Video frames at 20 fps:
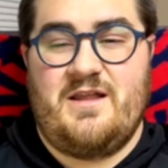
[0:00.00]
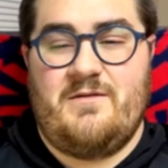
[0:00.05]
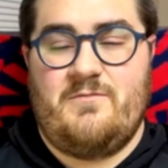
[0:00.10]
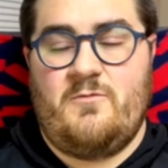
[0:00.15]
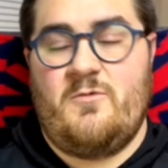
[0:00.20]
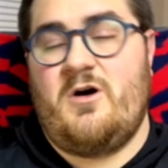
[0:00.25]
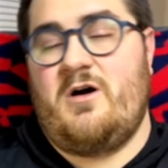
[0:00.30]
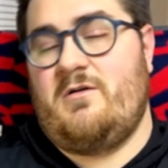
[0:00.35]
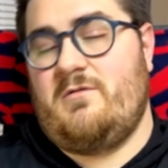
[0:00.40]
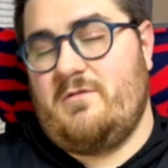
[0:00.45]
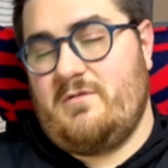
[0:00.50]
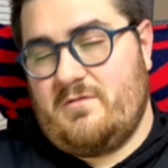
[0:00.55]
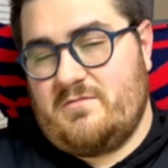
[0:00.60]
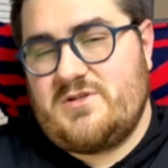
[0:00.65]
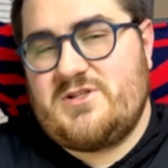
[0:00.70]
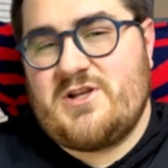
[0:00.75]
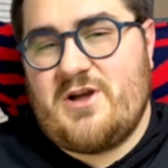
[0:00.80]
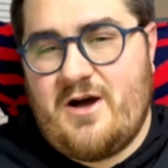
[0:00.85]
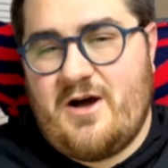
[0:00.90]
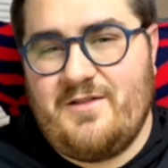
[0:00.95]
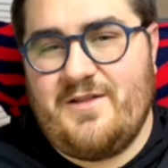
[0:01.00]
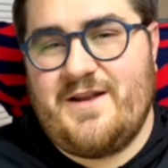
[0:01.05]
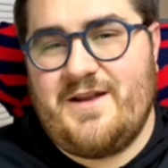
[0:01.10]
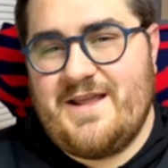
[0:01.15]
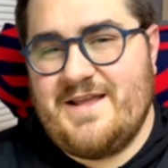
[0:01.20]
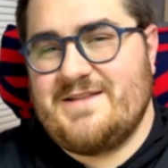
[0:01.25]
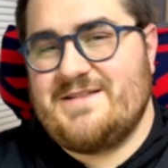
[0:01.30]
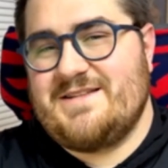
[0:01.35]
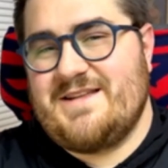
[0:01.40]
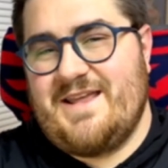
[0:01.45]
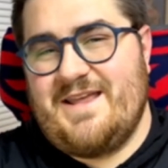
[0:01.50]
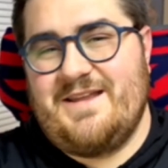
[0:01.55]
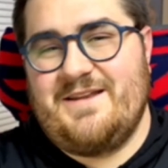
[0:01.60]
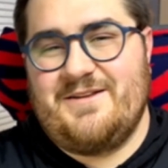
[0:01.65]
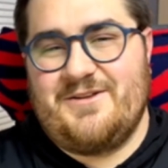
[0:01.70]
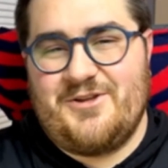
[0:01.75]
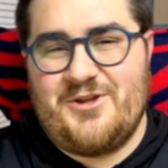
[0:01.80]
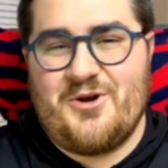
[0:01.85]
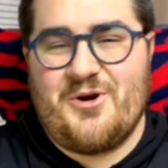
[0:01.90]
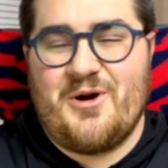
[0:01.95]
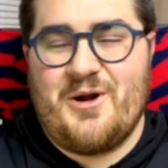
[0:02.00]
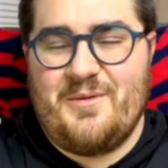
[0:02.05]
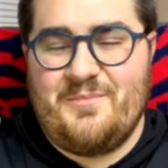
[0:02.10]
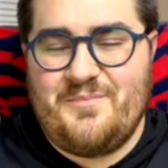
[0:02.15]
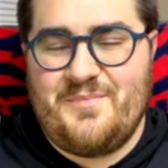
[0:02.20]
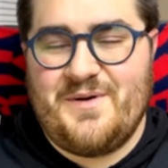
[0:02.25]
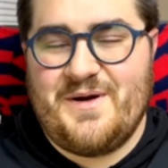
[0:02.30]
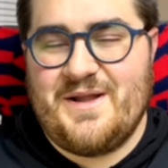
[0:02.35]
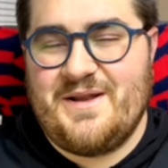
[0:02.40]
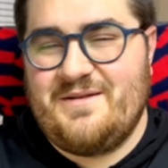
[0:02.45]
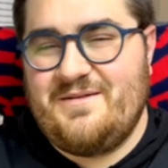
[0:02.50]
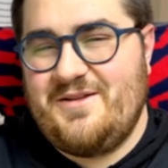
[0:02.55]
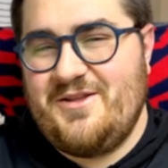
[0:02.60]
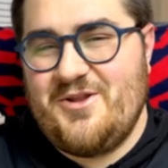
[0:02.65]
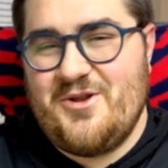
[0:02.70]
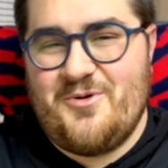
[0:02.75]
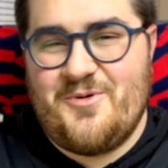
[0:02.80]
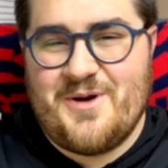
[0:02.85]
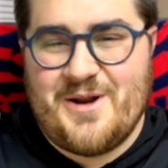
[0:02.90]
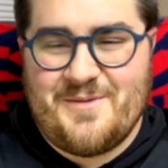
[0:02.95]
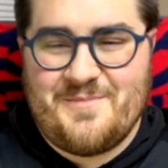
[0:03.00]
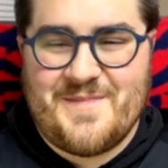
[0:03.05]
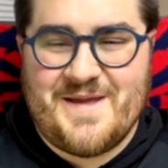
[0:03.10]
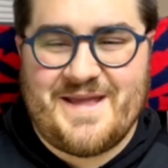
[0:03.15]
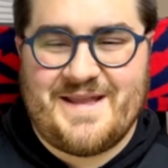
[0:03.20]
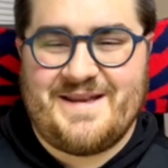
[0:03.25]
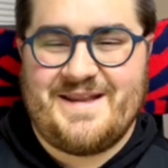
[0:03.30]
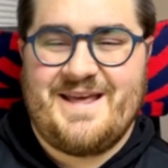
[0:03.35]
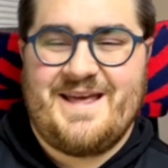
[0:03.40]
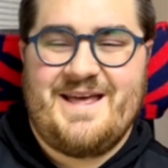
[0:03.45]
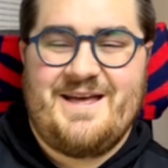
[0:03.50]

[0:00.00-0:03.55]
Well, Scotland is in Europe, but you know what I mean.